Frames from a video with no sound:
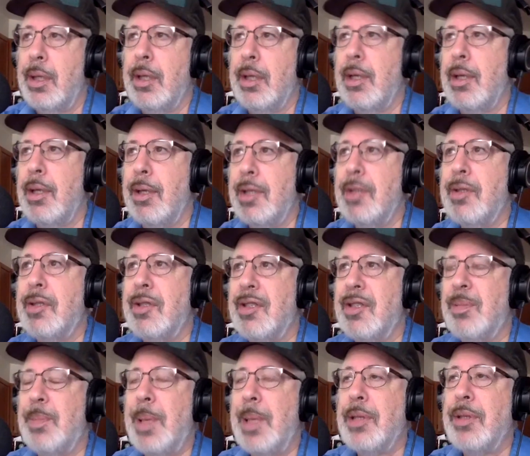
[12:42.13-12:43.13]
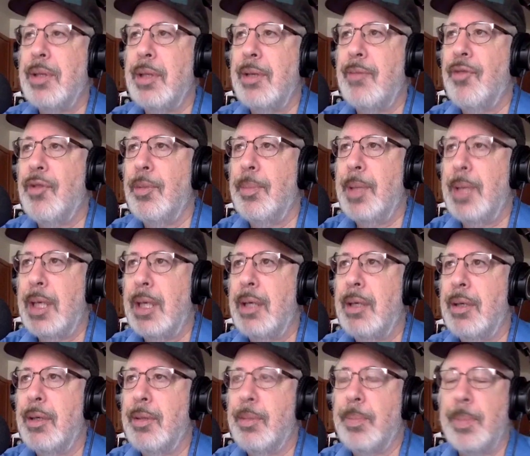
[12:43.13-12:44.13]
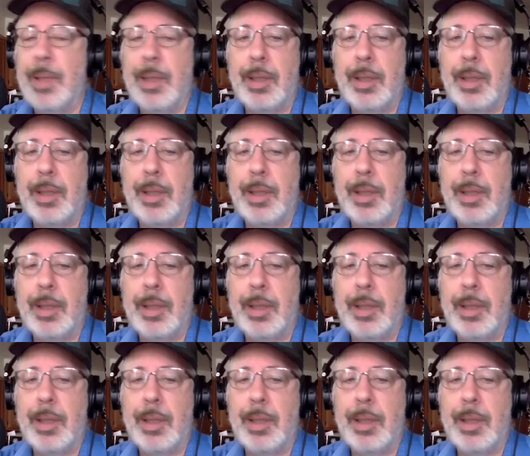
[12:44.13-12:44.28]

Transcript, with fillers: uh, this is especially for beginners,